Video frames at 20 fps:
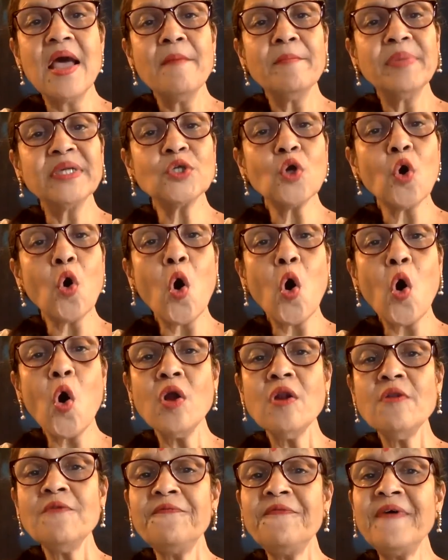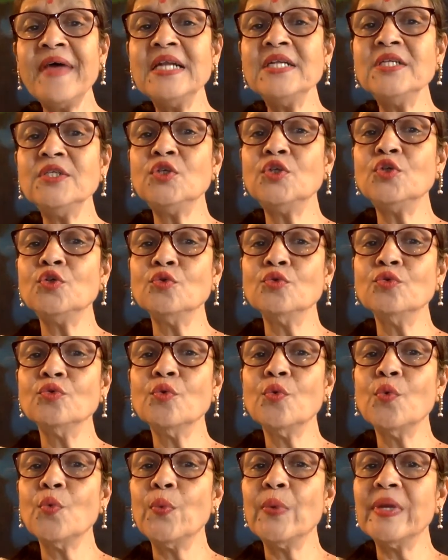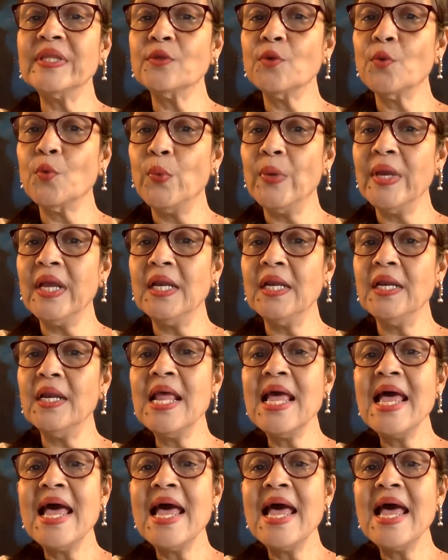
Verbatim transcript: but all fell to with a will